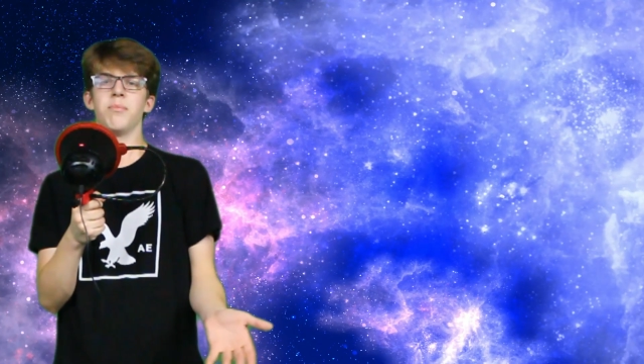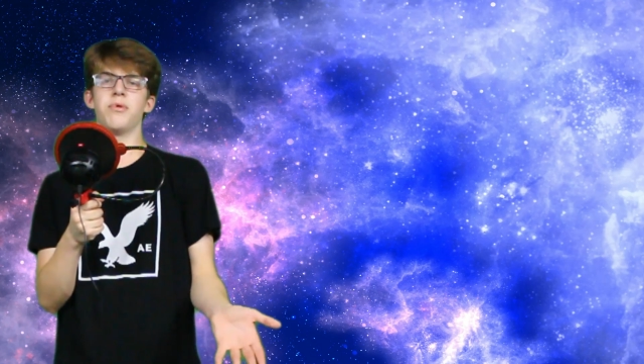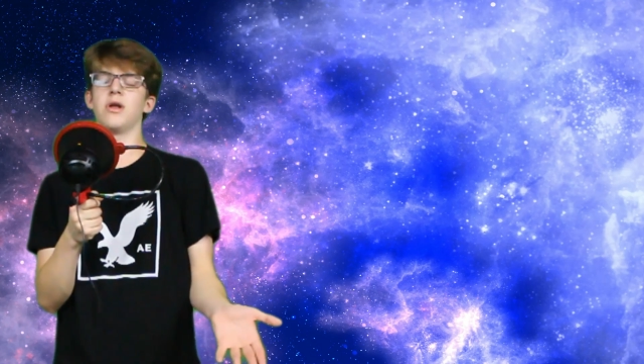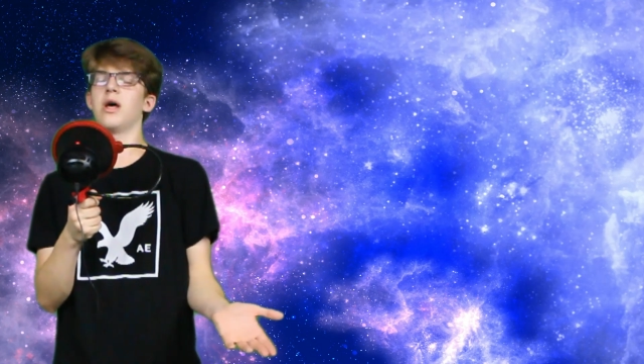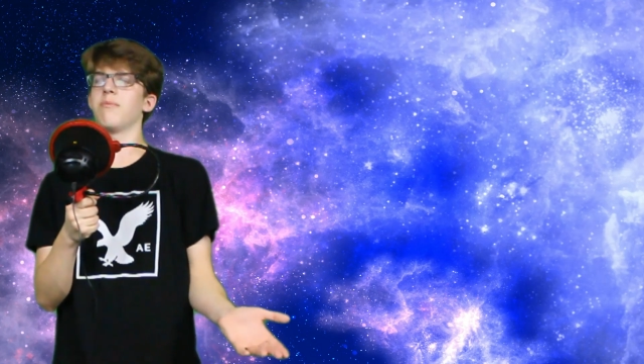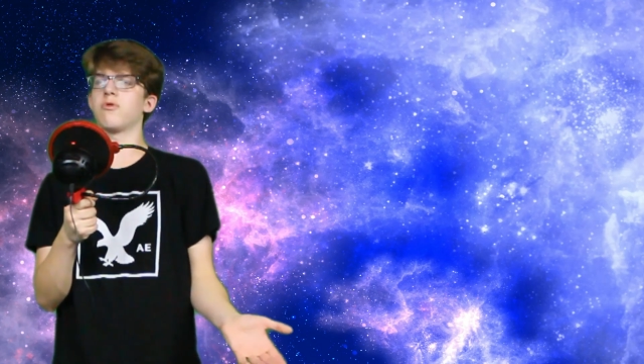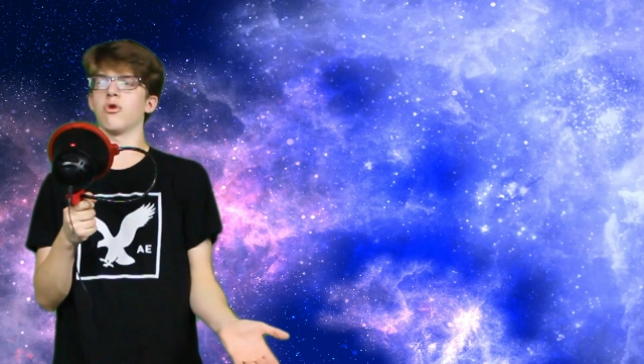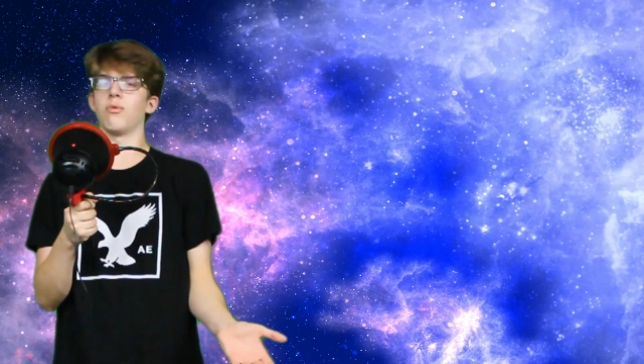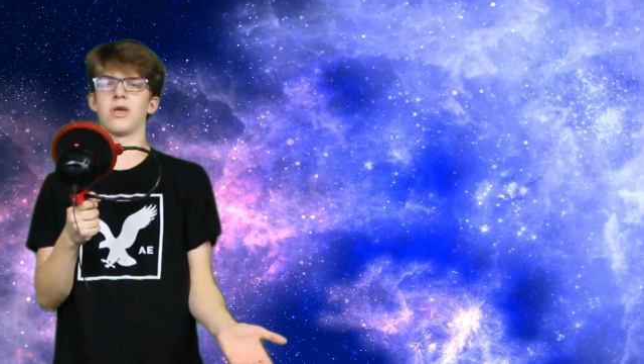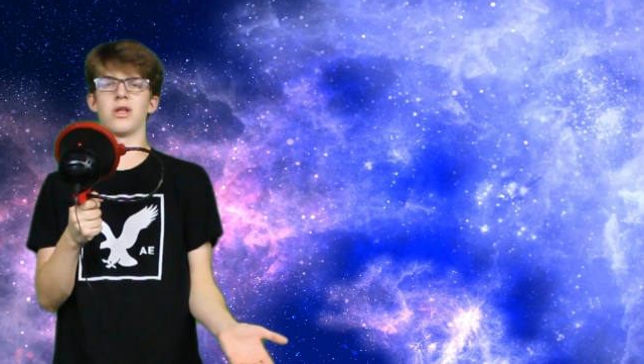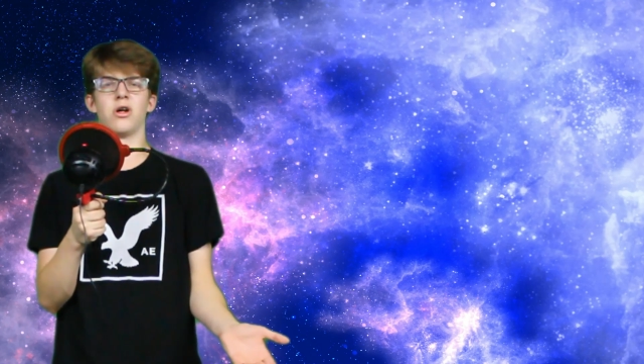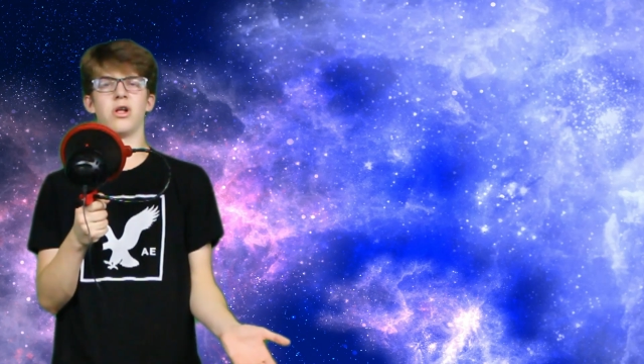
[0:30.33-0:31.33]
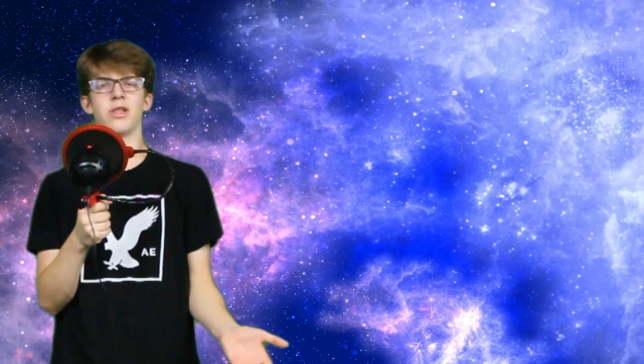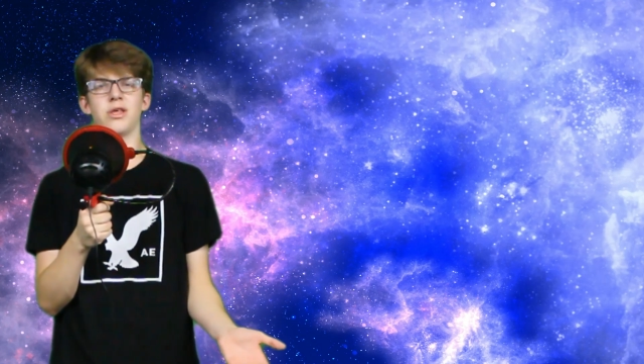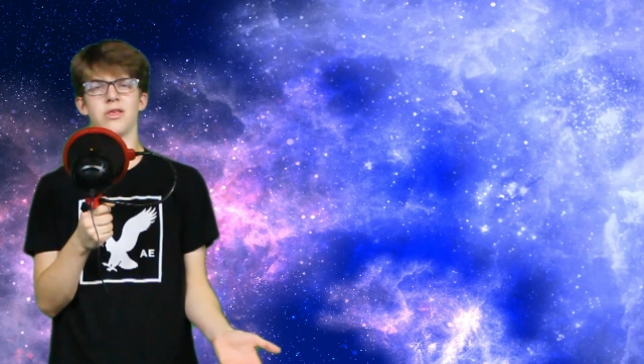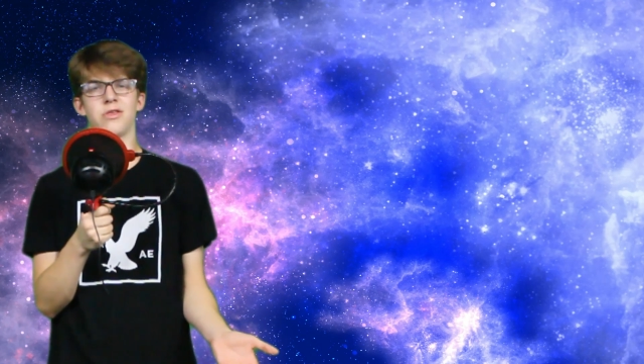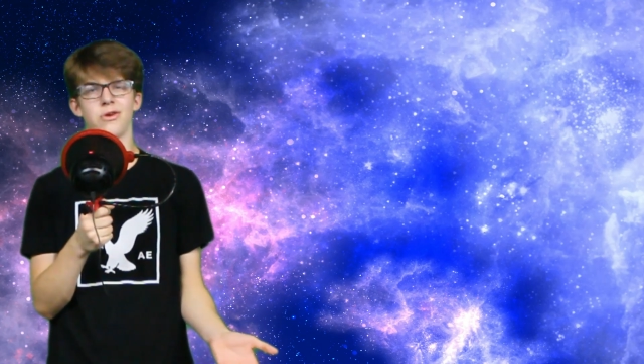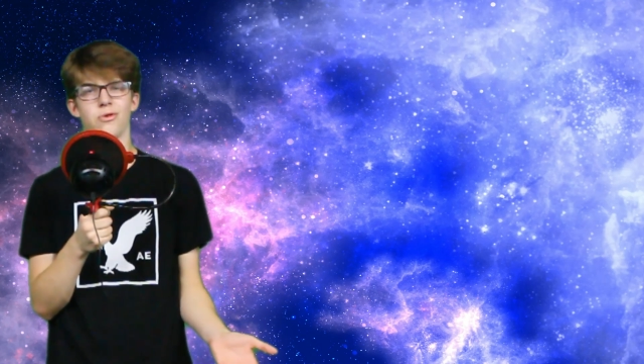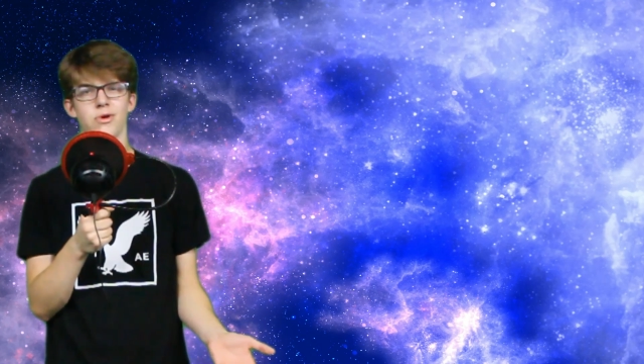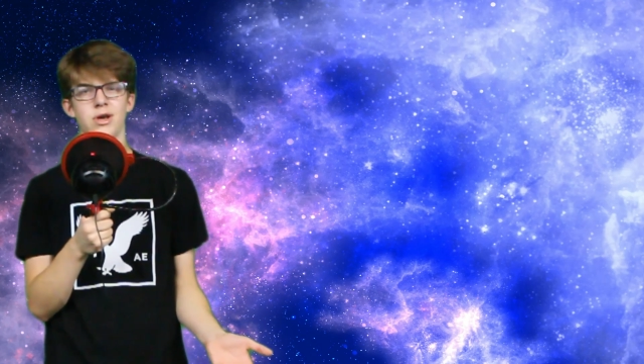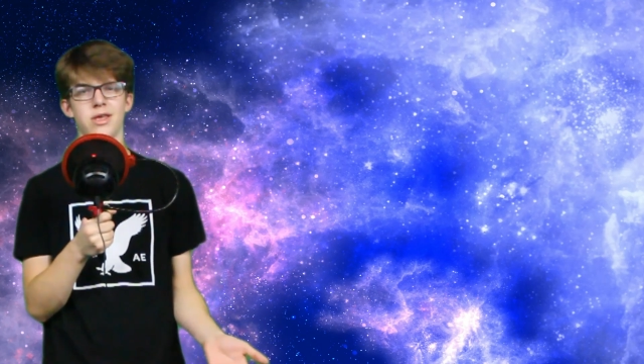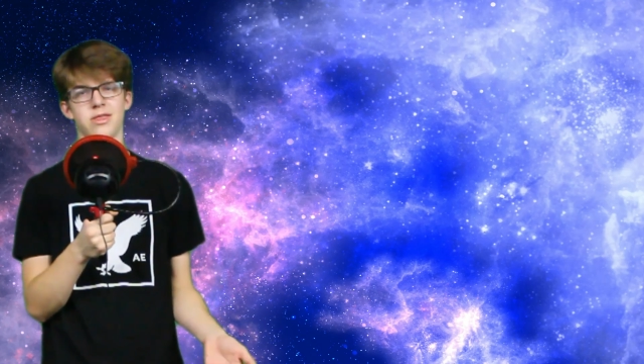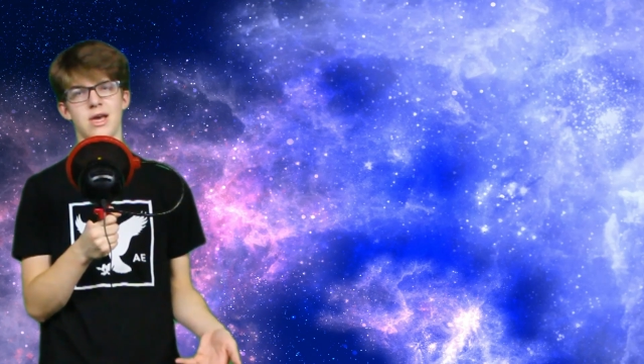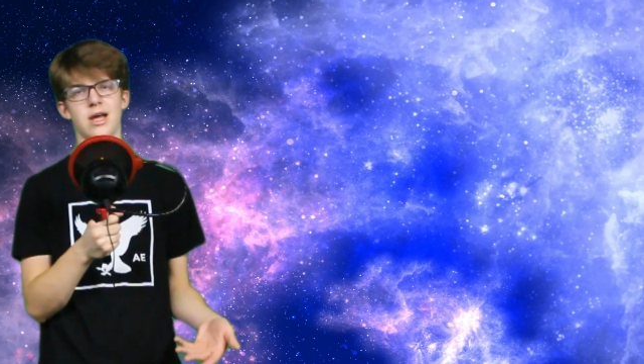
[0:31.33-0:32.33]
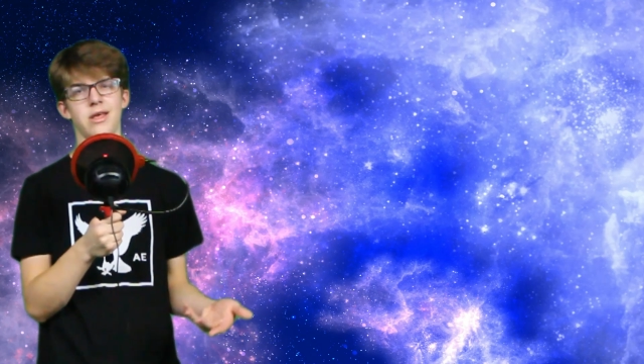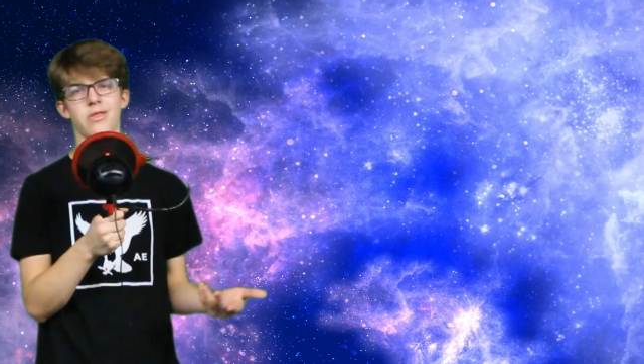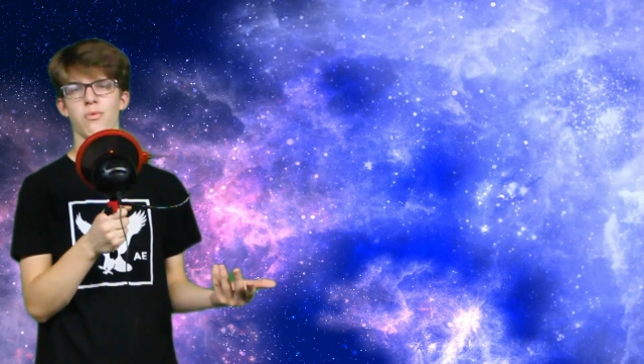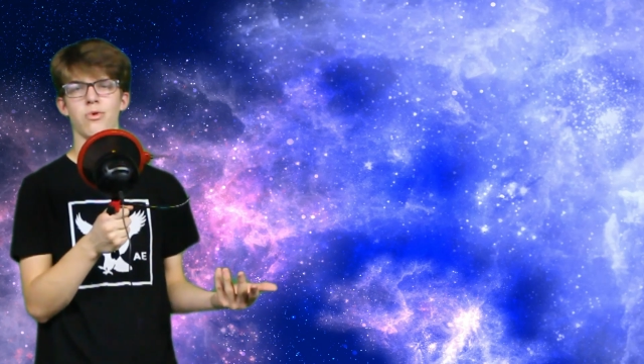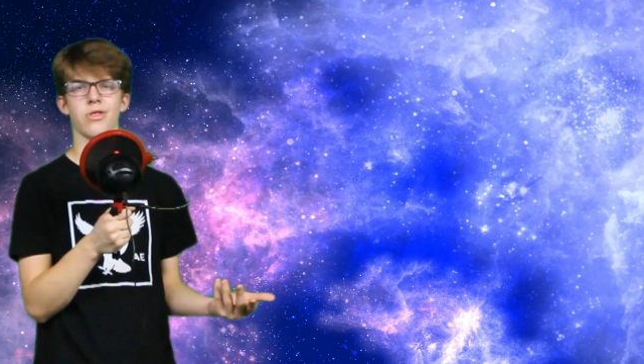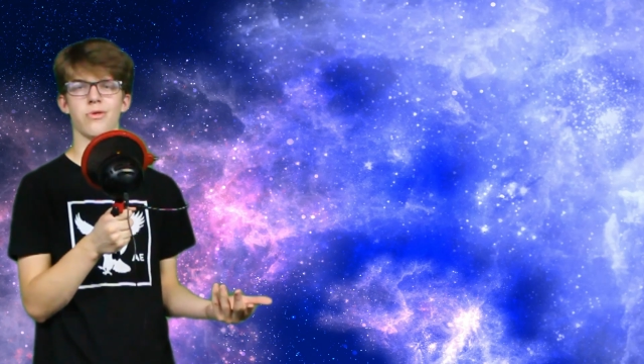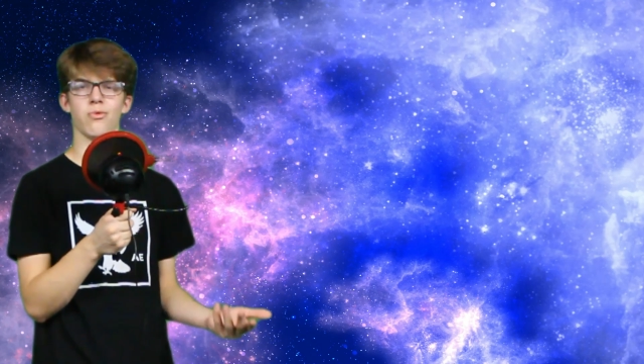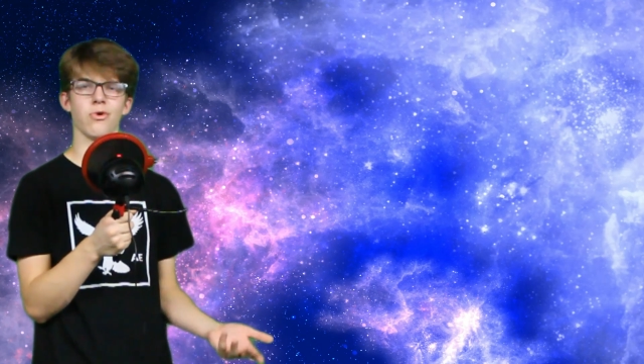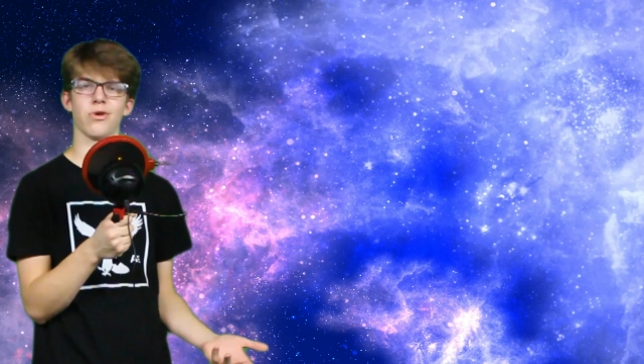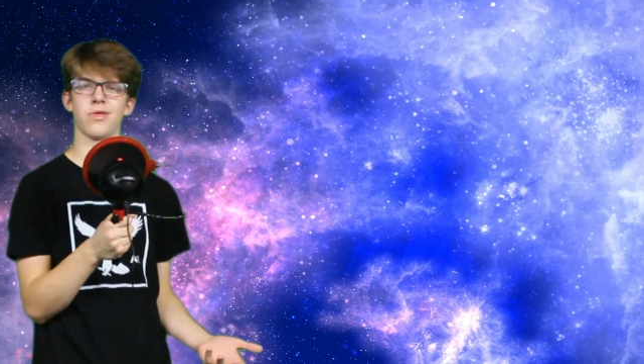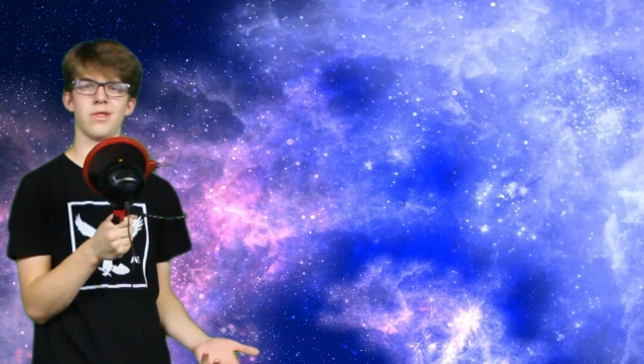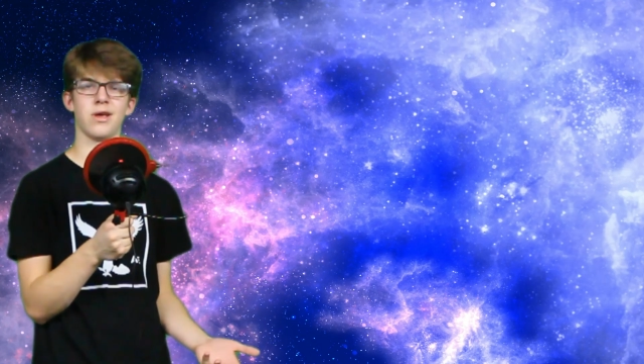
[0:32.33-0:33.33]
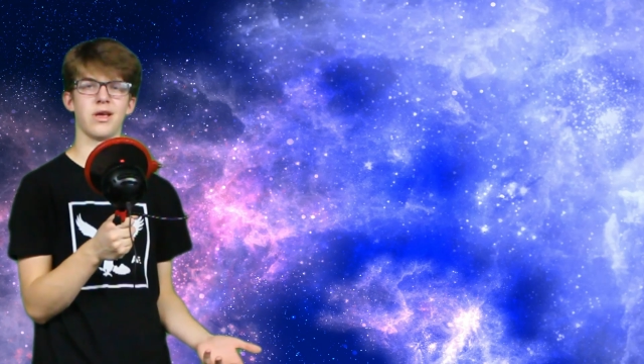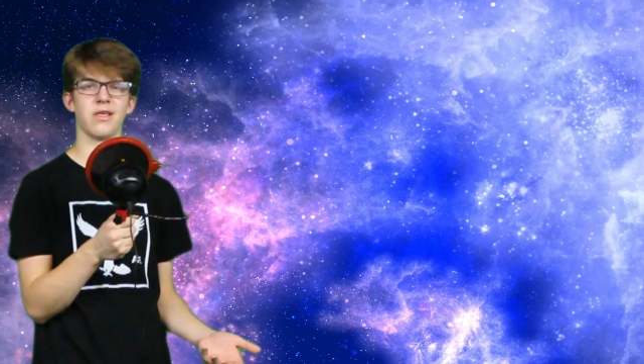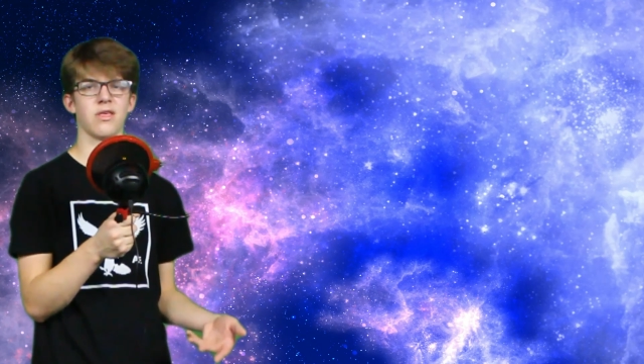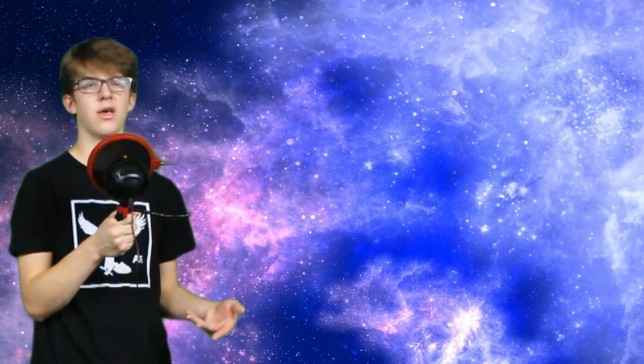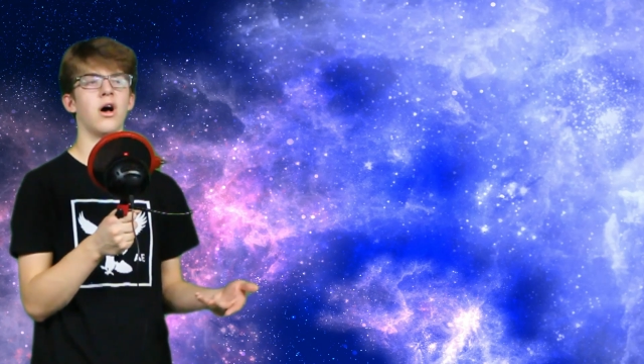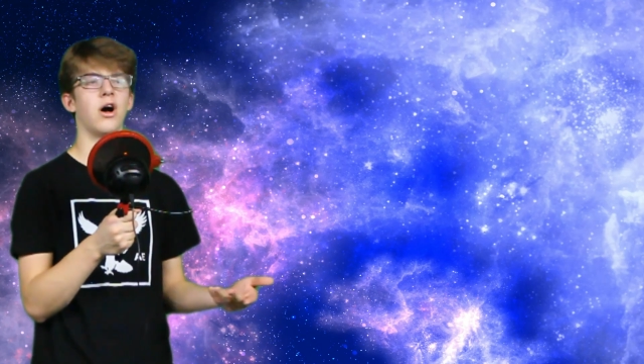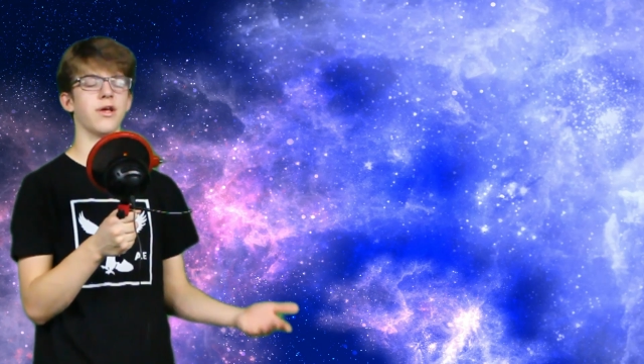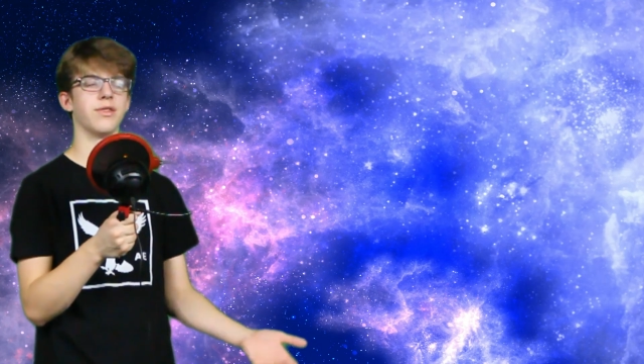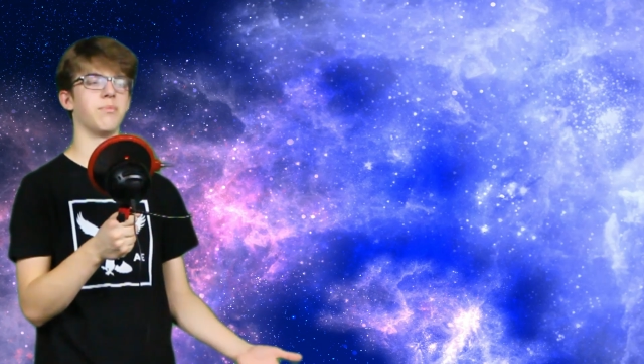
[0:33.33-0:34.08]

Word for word: but I'm sure we can all at least agree that it's one of the worst things on the